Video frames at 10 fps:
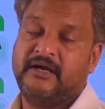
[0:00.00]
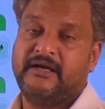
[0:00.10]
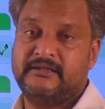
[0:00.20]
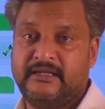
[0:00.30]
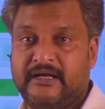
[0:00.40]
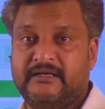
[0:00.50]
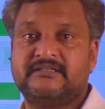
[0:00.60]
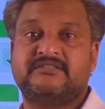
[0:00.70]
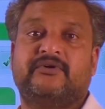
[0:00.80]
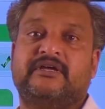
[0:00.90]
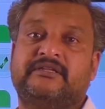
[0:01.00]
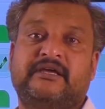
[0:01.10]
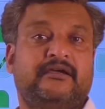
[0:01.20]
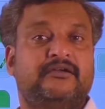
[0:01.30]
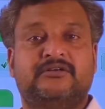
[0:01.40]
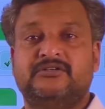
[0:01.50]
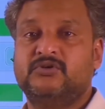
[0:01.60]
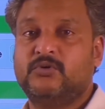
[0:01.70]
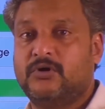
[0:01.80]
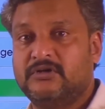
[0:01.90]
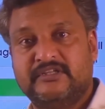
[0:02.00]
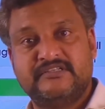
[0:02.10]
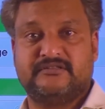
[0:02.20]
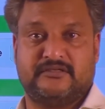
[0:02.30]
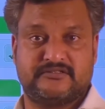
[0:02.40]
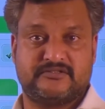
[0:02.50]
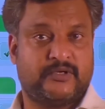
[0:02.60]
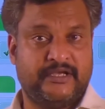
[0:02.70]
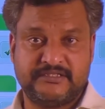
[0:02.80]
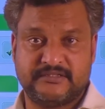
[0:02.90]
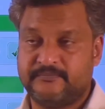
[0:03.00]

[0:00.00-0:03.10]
and that is where they do all these things, right?